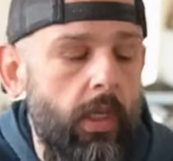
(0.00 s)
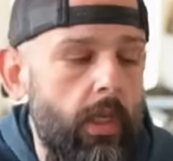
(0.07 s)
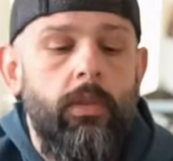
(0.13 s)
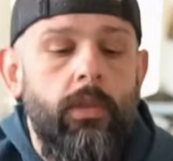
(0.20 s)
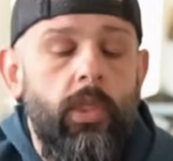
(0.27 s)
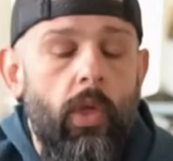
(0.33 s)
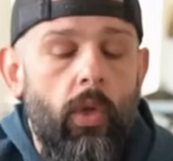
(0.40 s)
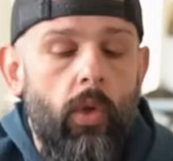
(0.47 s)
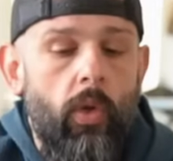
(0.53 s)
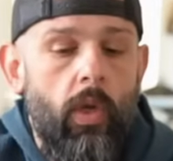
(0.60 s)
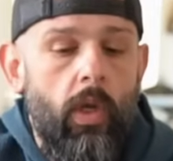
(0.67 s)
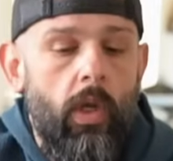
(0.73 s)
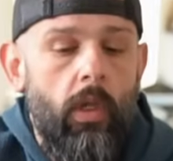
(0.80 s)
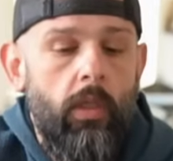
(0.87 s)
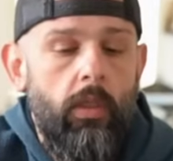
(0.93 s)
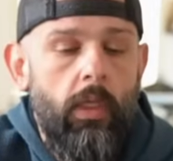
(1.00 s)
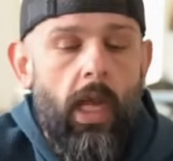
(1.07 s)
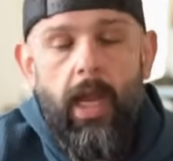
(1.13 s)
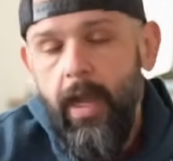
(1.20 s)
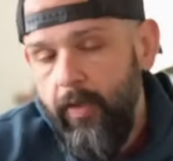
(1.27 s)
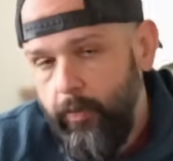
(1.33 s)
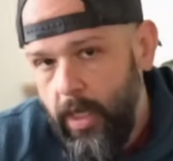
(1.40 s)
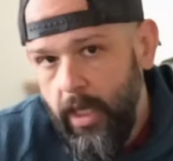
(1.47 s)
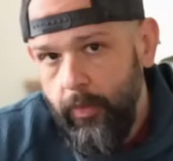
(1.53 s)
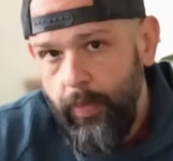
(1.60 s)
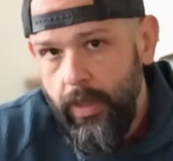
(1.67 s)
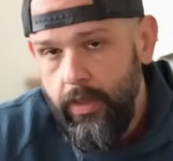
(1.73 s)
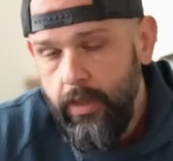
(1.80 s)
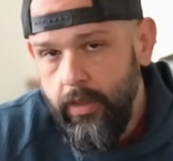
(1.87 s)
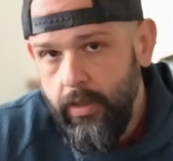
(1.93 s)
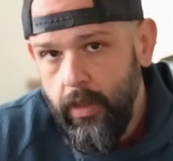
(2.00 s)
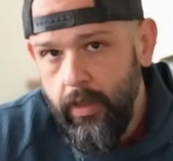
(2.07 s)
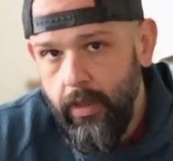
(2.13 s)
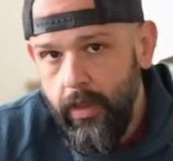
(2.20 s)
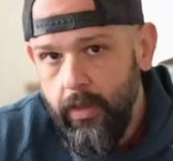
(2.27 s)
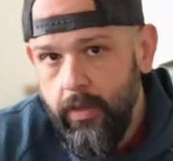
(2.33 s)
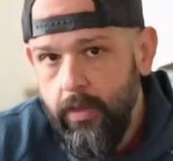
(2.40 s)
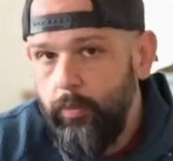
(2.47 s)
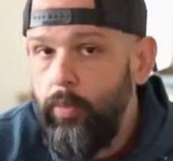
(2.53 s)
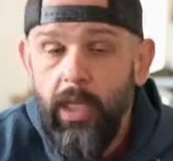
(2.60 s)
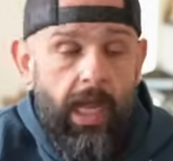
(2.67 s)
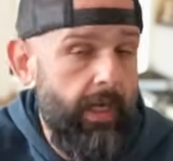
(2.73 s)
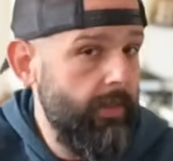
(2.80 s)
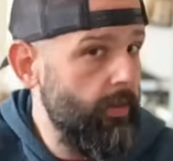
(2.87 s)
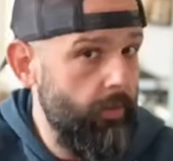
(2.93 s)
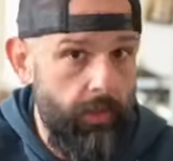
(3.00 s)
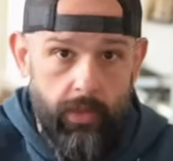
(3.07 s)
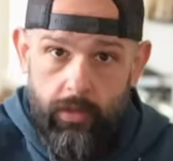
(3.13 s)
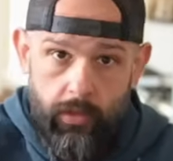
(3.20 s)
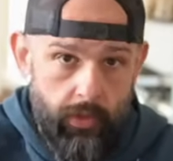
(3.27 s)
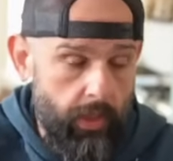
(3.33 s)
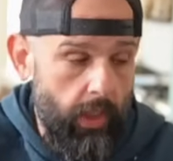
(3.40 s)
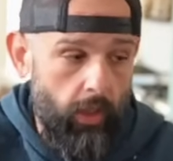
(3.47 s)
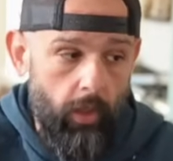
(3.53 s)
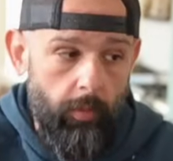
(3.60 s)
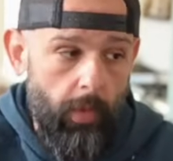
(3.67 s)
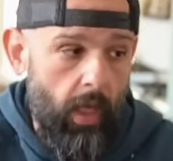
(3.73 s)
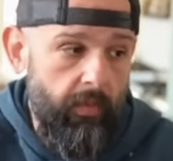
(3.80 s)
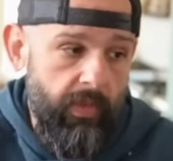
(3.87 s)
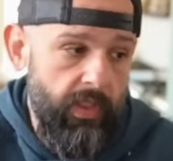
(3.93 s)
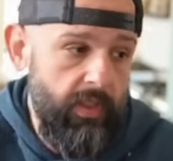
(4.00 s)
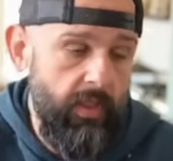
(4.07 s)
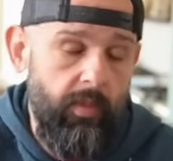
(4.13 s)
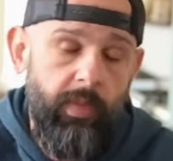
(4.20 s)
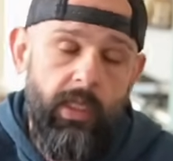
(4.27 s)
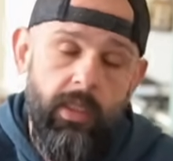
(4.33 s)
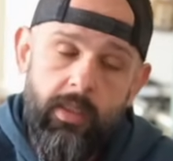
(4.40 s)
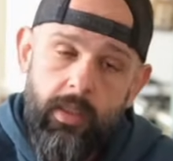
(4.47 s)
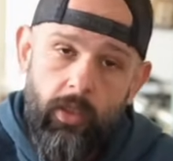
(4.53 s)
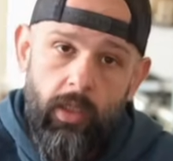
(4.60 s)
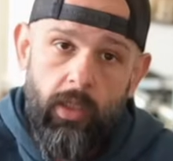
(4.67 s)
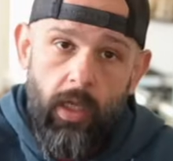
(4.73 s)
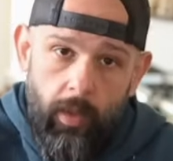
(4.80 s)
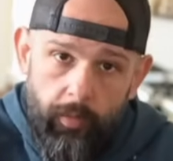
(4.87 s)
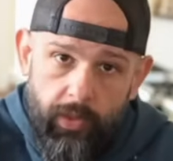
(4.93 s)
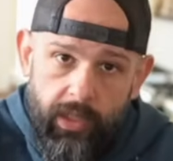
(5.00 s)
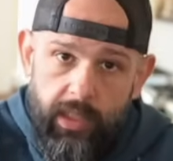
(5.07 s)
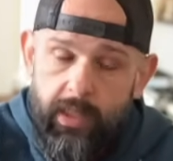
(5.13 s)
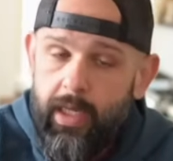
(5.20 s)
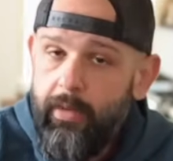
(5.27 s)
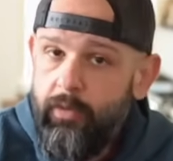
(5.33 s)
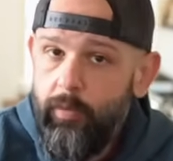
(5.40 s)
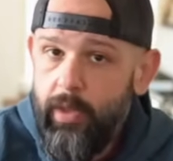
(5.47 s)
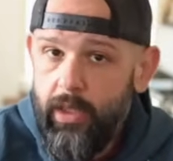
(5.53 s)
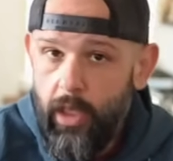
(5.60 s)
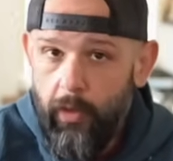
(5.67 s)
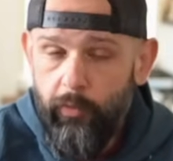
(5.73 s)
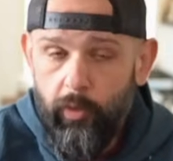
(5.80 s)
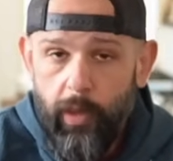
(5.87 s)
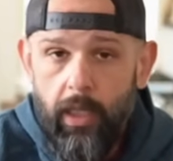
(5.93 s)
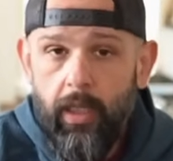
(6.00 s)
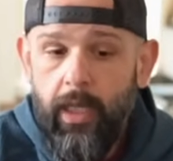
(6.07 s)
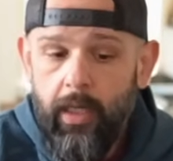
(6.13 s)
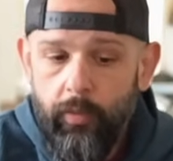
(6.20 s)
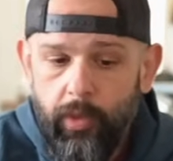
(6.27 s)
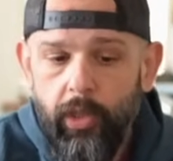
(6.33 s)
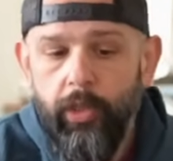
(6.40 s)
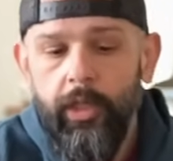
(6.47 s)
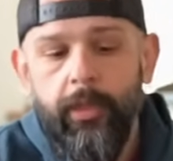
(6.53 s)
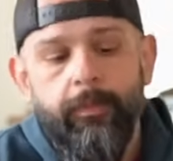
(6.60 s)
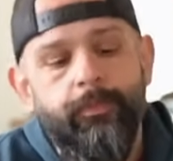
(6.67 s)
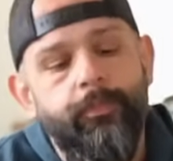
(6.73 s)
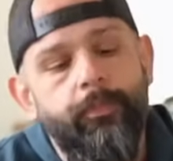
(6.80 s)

So I have my opinions on this. Blackstone doesn't share them, obviously, because they're a company and they have to be careful about liability.